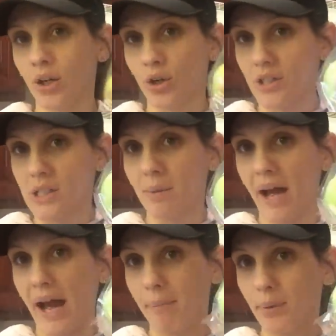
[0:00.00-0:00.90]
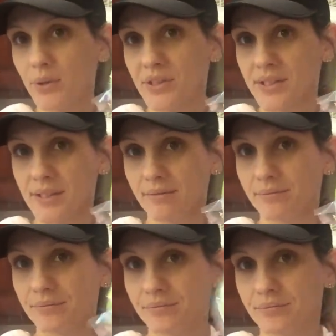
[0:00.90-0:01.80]
Crisp apples.
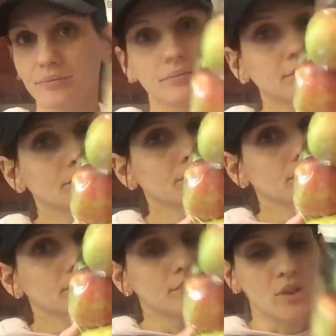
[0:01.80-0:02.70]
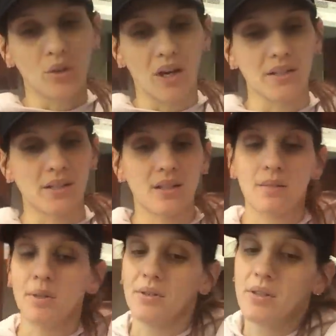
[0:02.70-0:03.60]
You guys, they
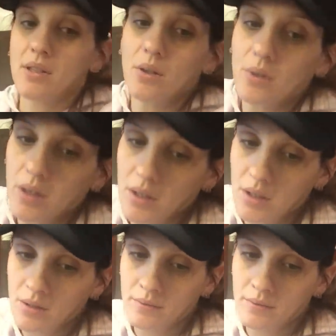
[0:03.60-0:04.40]
smell so good.